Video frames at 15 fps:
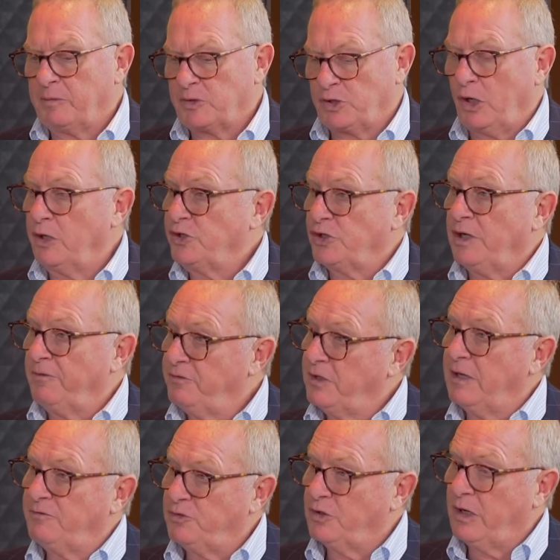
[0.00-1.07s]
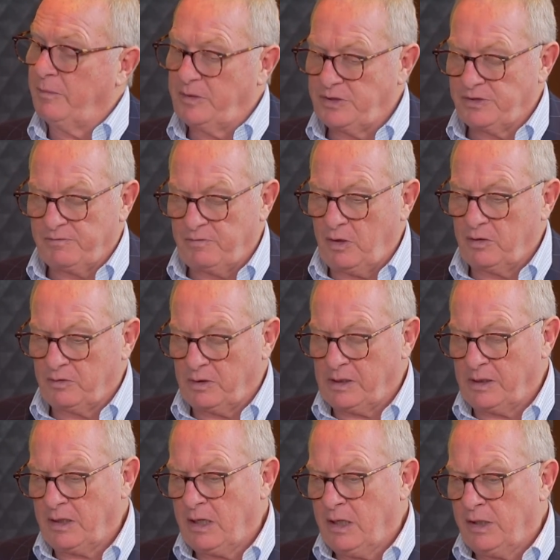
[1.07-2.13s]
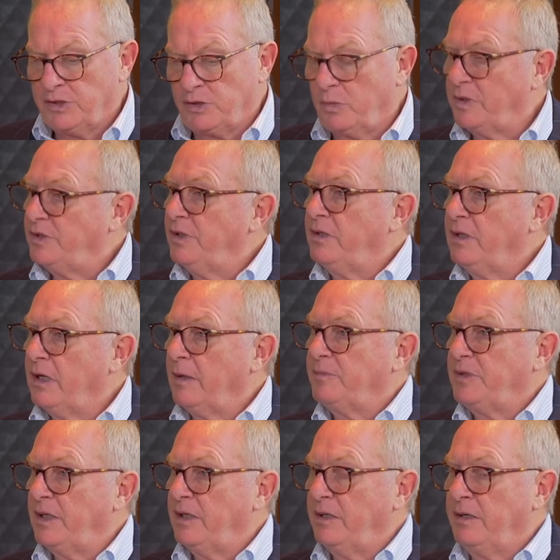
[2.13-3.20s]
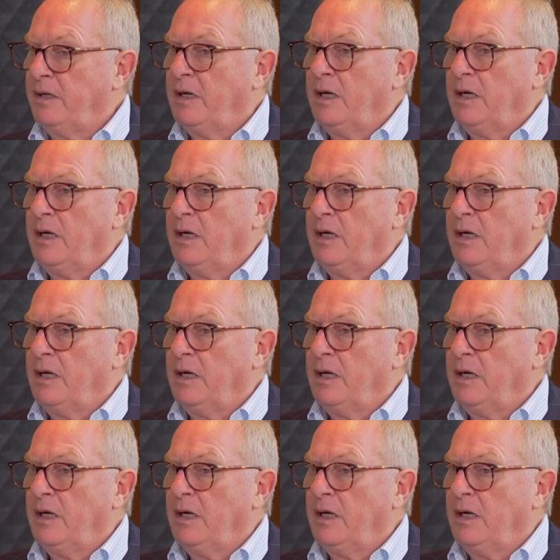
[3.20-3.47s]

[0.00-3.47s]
was large enough to have two companies involved in it. So we did an updated